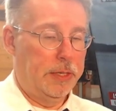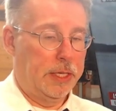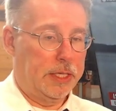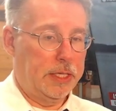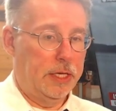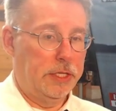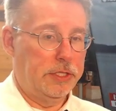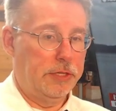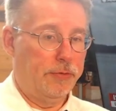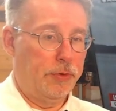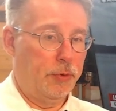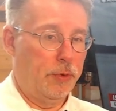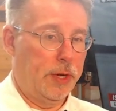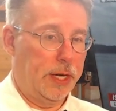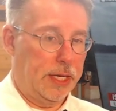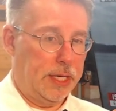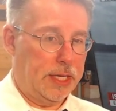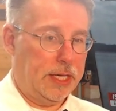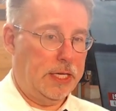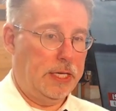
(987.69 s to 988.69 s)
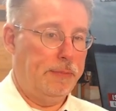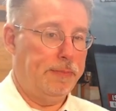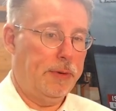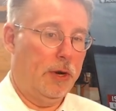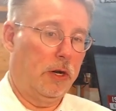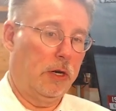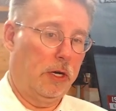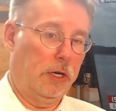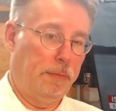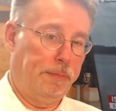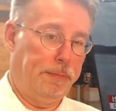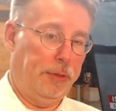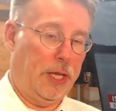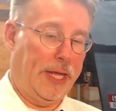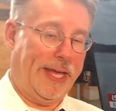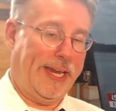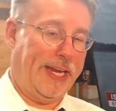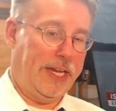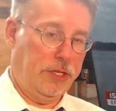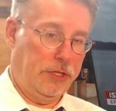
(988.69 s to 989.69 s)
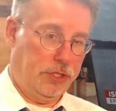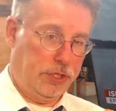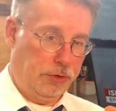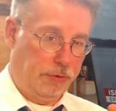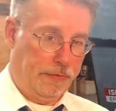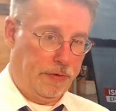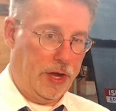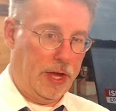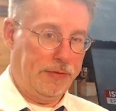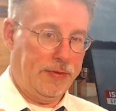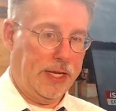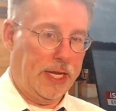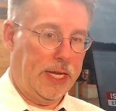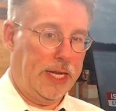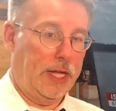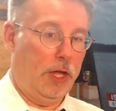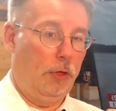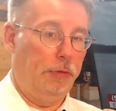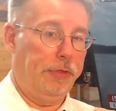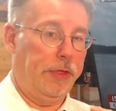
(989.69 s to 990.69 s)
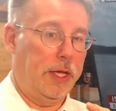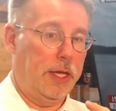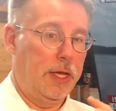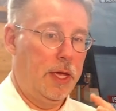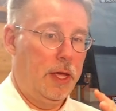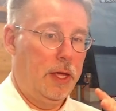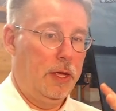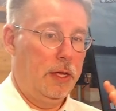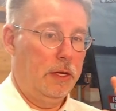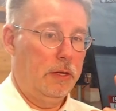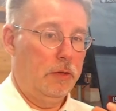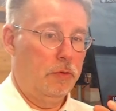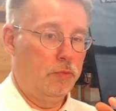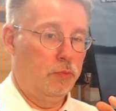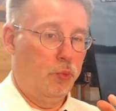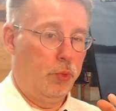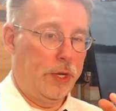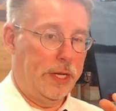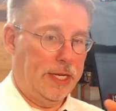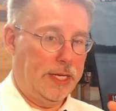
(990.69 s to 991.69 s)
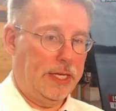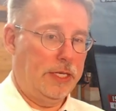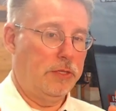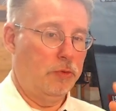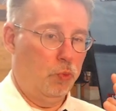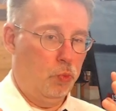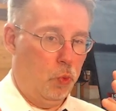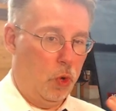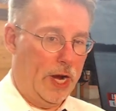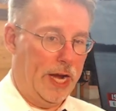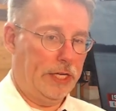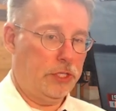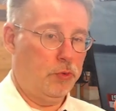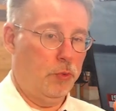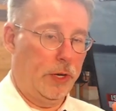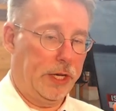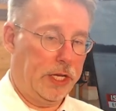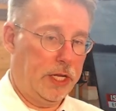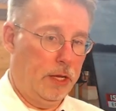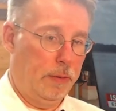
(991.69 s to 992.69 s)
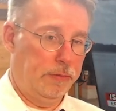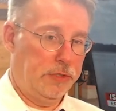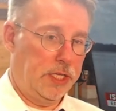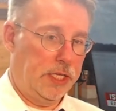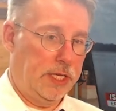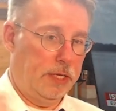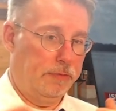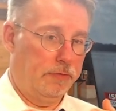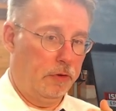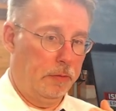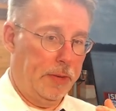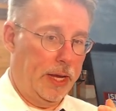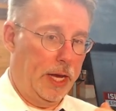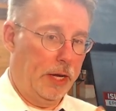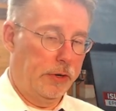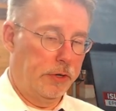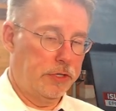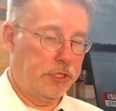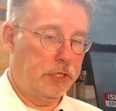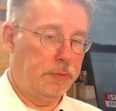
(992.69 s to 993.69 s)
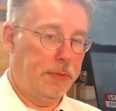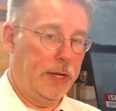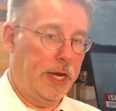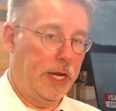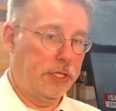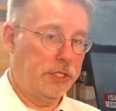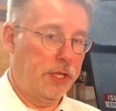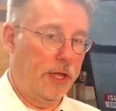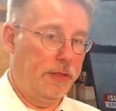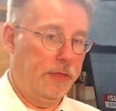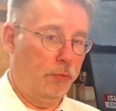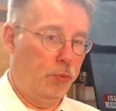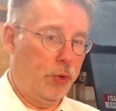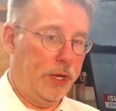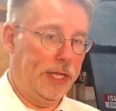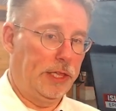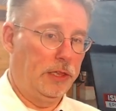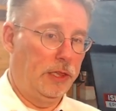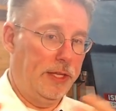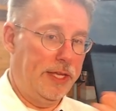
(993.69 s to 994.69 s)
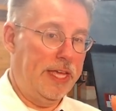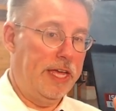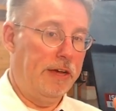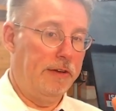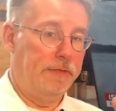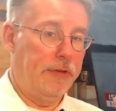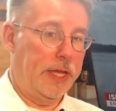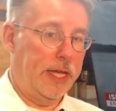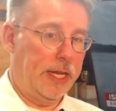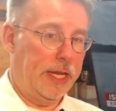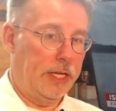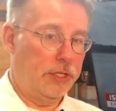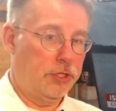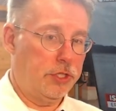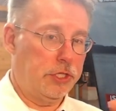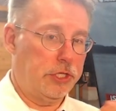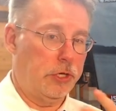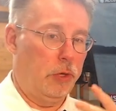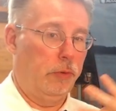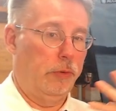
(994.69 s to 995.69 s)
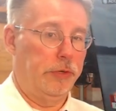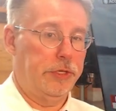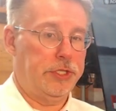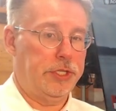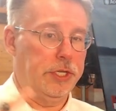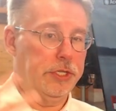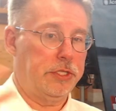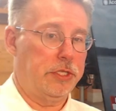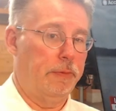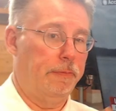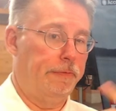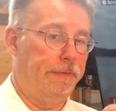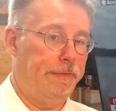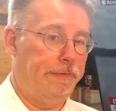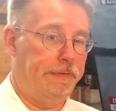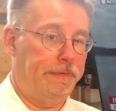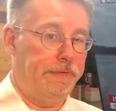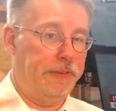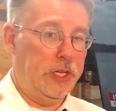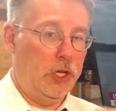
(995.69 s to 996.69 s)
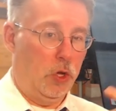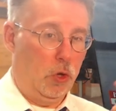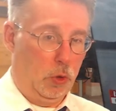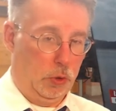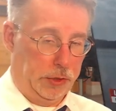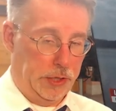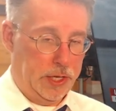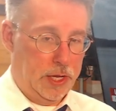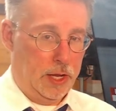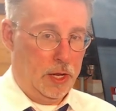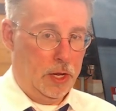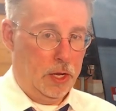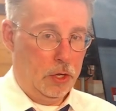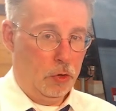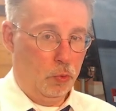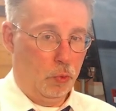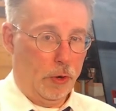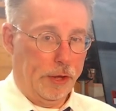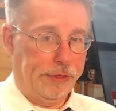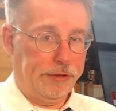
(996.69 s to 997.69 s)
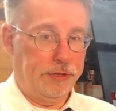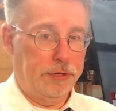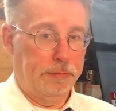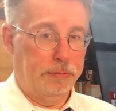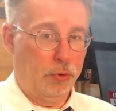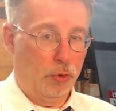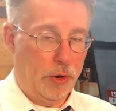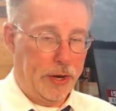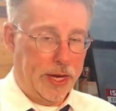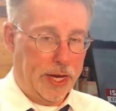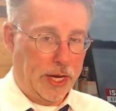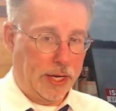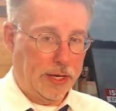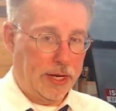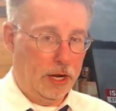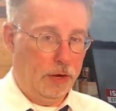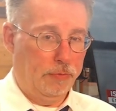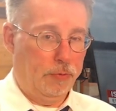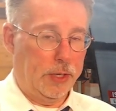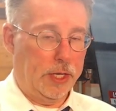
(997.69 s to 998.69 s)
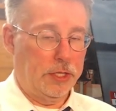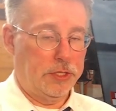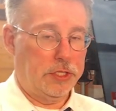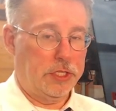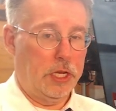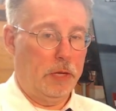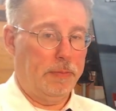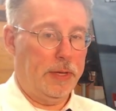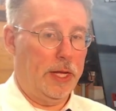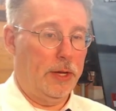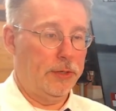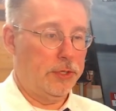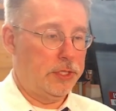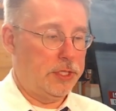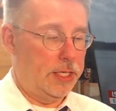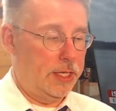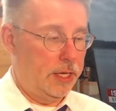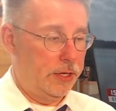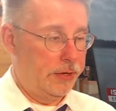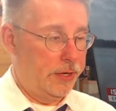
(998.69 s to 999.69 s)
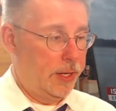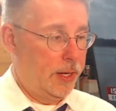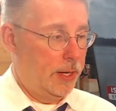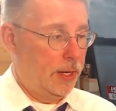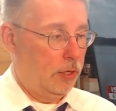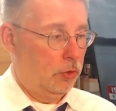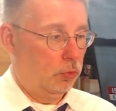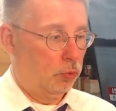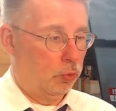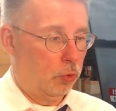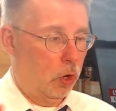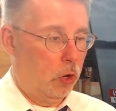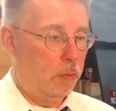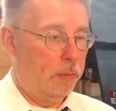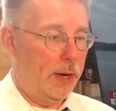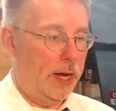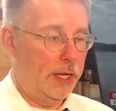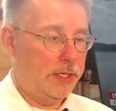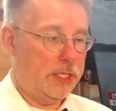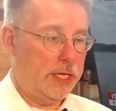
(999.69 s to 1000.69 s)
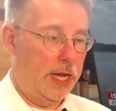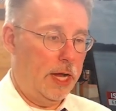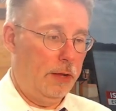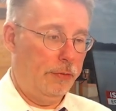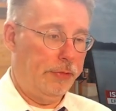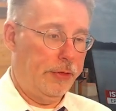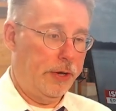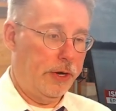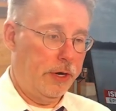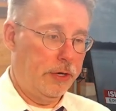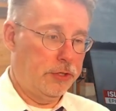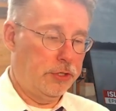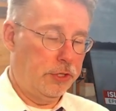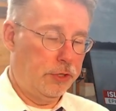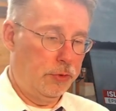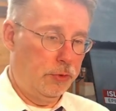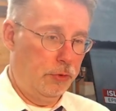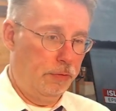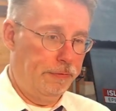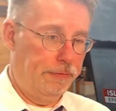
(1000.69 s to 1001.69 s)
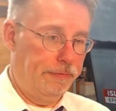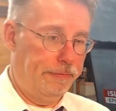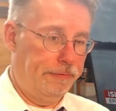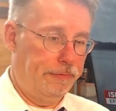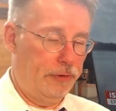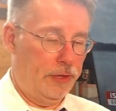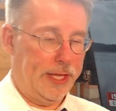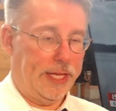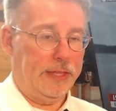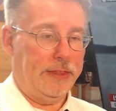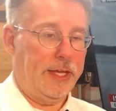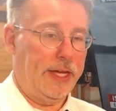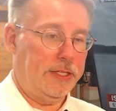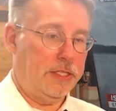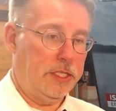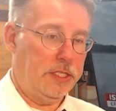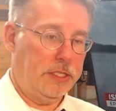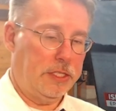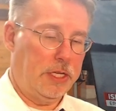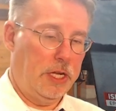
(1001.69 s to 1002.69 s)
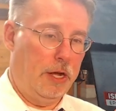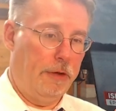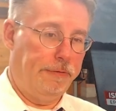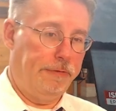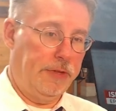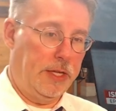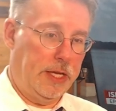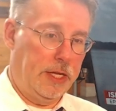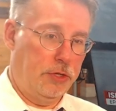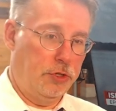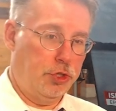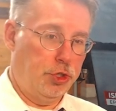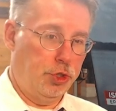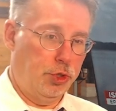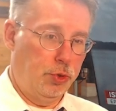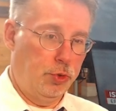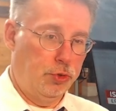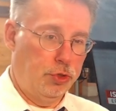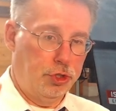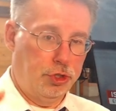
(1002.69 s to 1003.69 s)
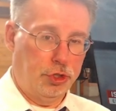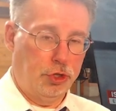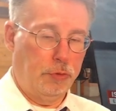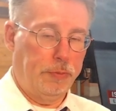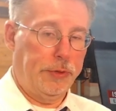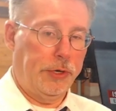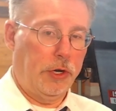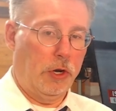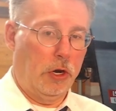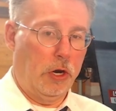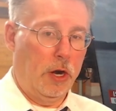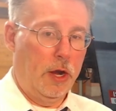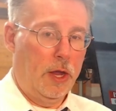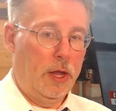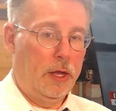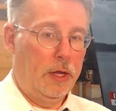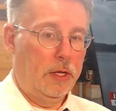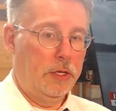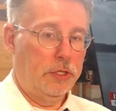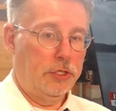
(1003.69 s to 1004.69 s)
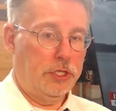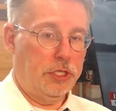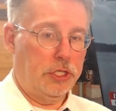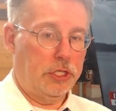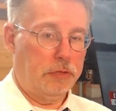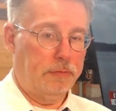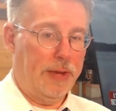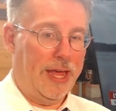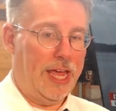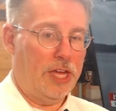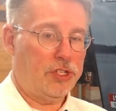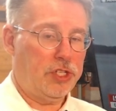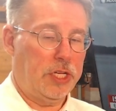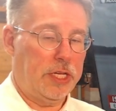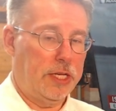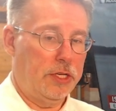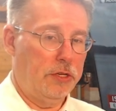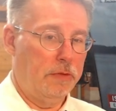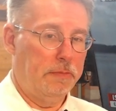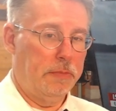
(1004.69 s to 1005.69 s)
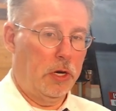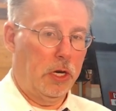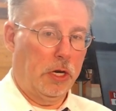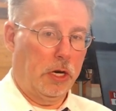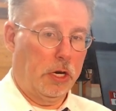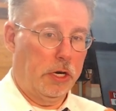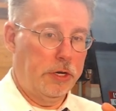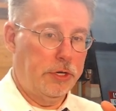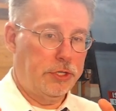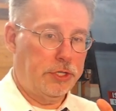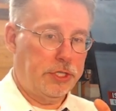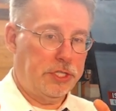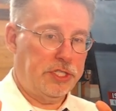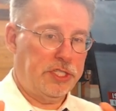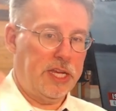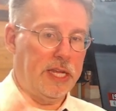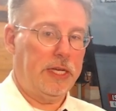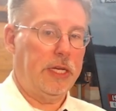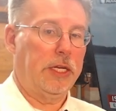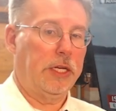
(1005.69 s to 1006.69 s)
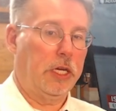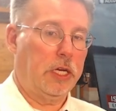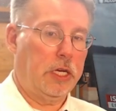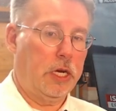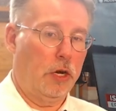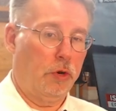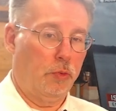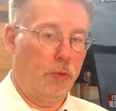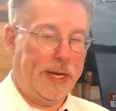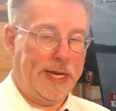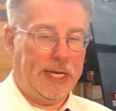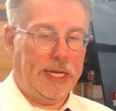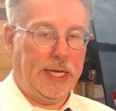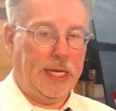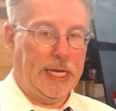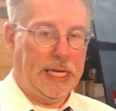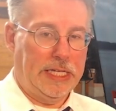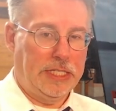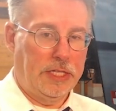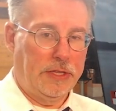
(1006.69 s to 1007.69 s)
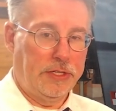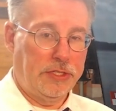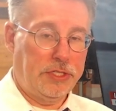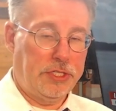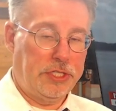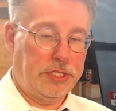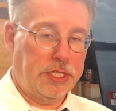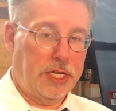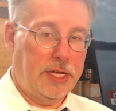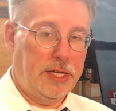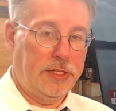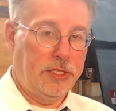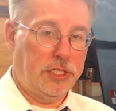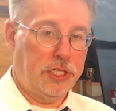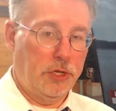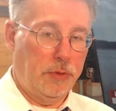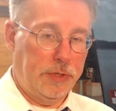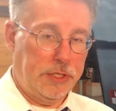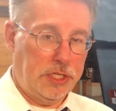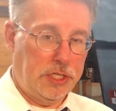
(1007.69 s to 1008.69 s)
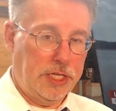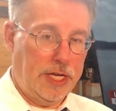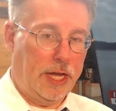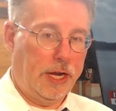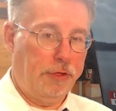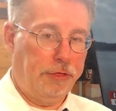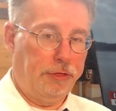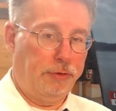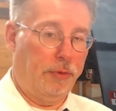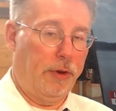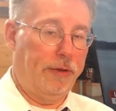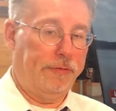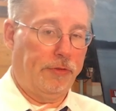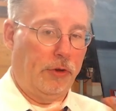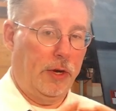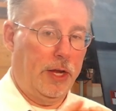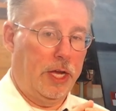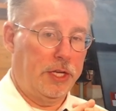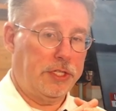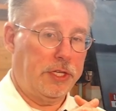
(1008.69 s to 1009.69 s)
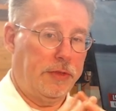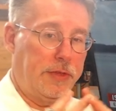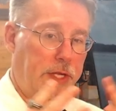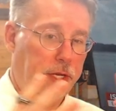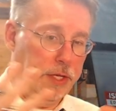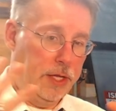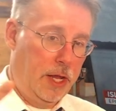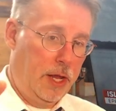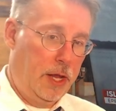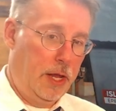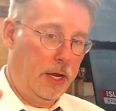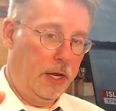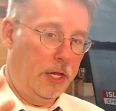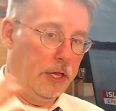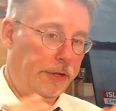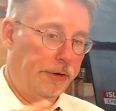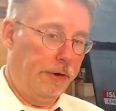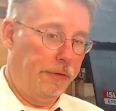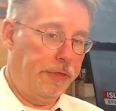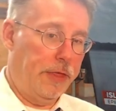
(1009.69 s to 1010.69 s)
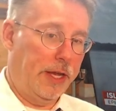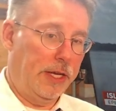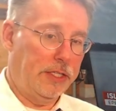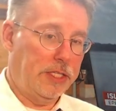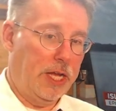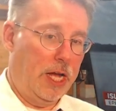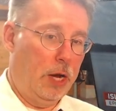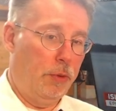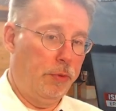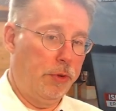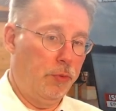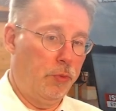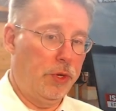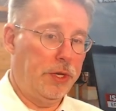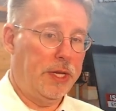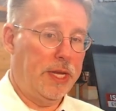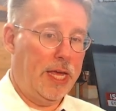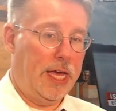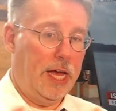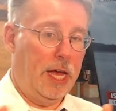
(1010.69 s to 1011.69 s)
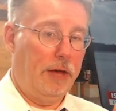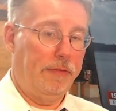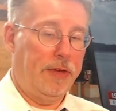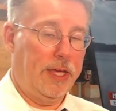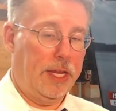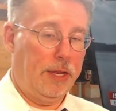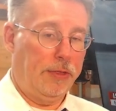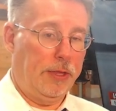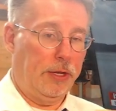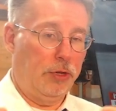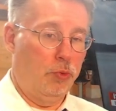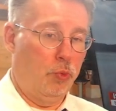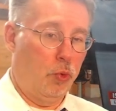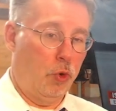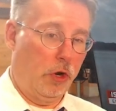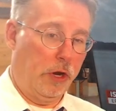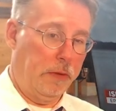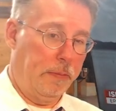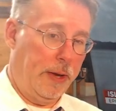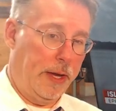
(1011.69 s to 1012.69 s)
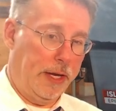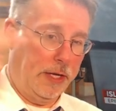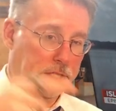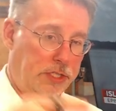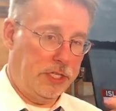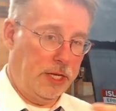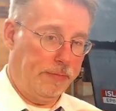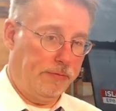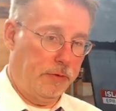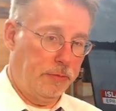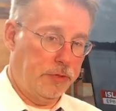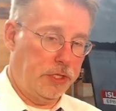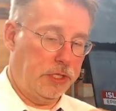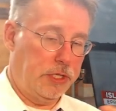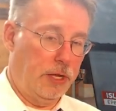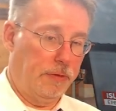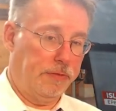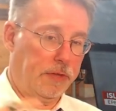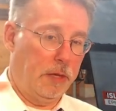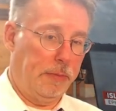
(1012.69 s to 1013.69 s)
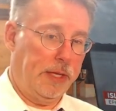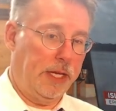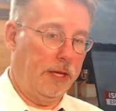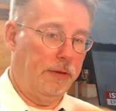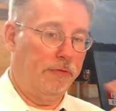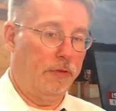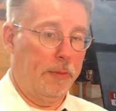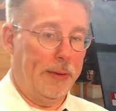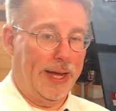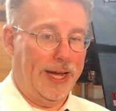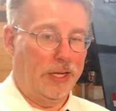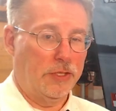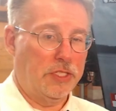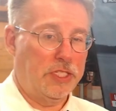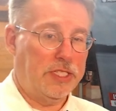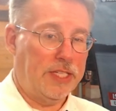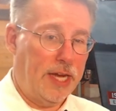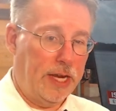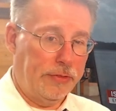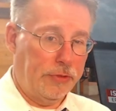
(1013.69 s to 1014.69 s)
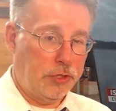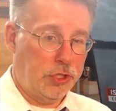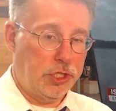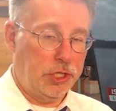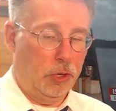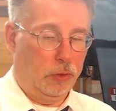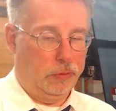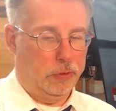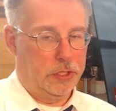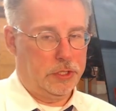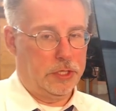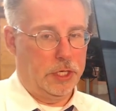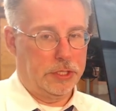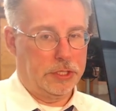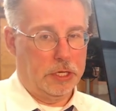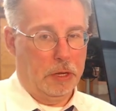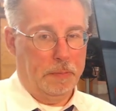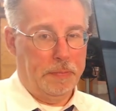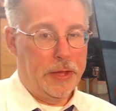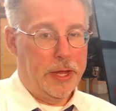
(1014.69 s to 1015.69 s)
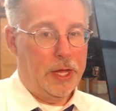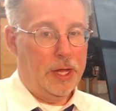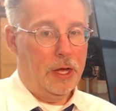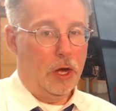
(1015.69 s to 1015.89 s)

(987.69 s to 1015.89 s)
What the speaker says: Because if we want to keep our planet surviving and healthy, we need to watch what comes in from outer space. And we live in a solar system filled with debris. Now, if we could somehow send robots out there to fling that stuff into Jupiter, smash it into Mars, send it careening into the sun so it's not a threat for us, and then clear things out, we wouldn't have anything to worry about except from stuff coming in from outside the solar system.